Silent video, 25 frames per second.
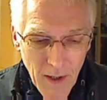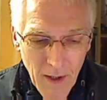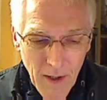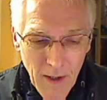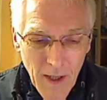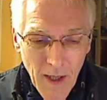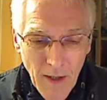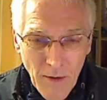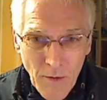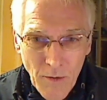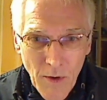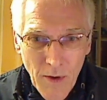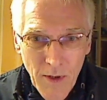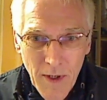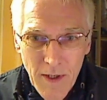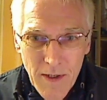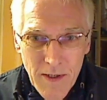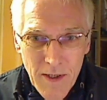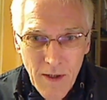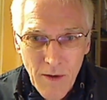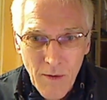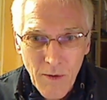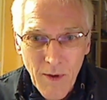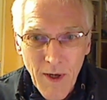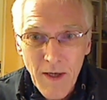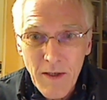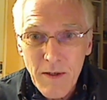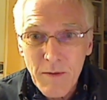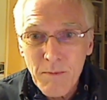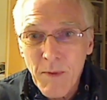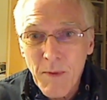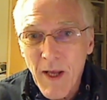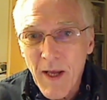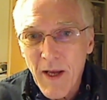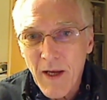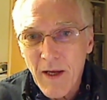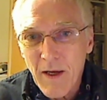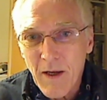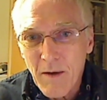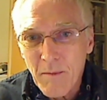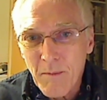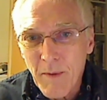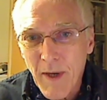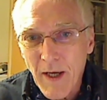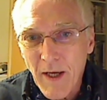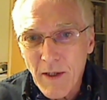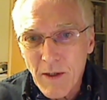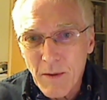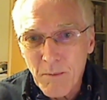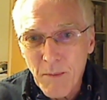Electronic cigarettes play a
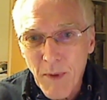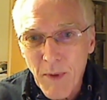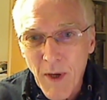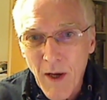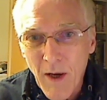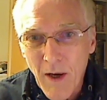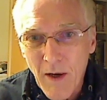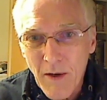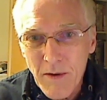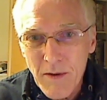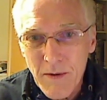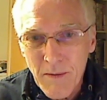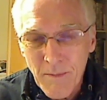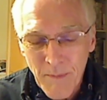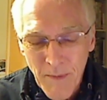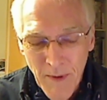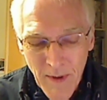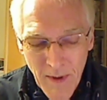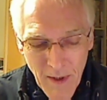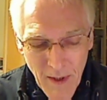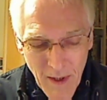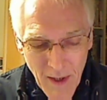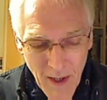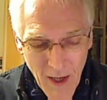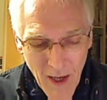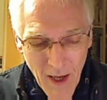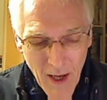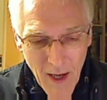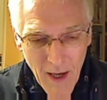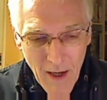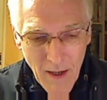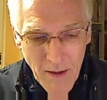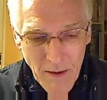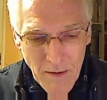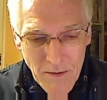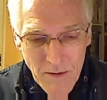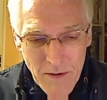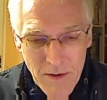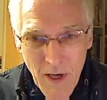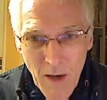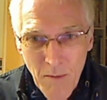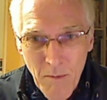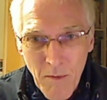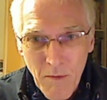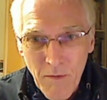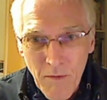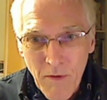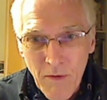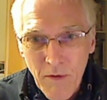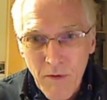major part, and
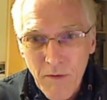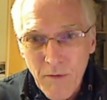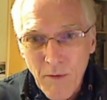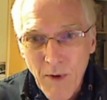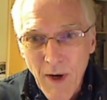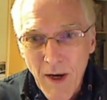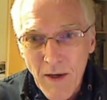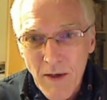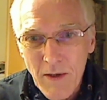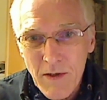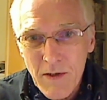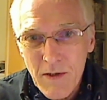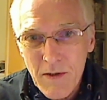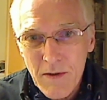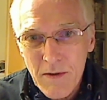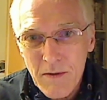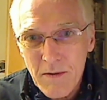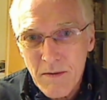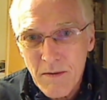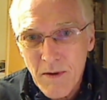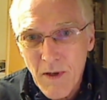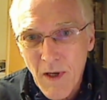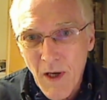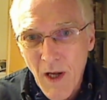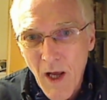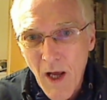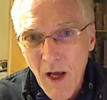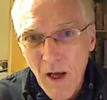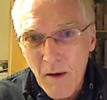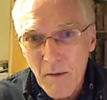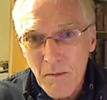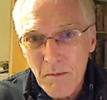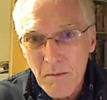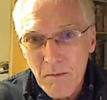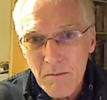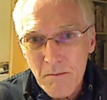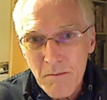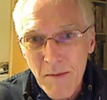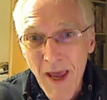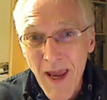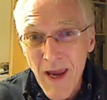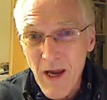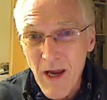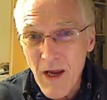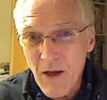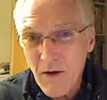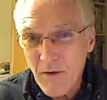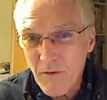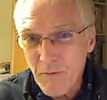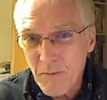some of the threats um,
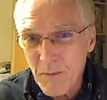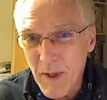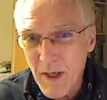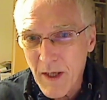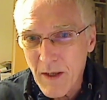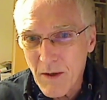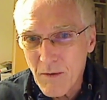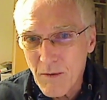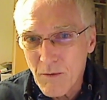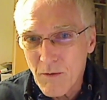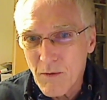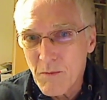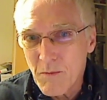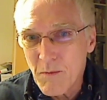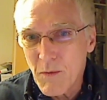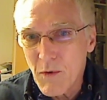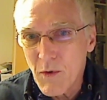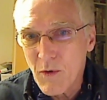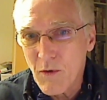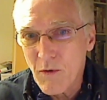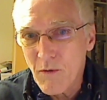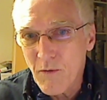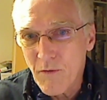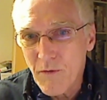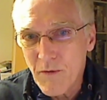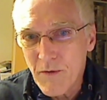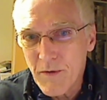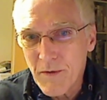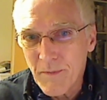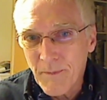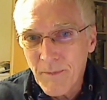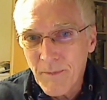may have been removed.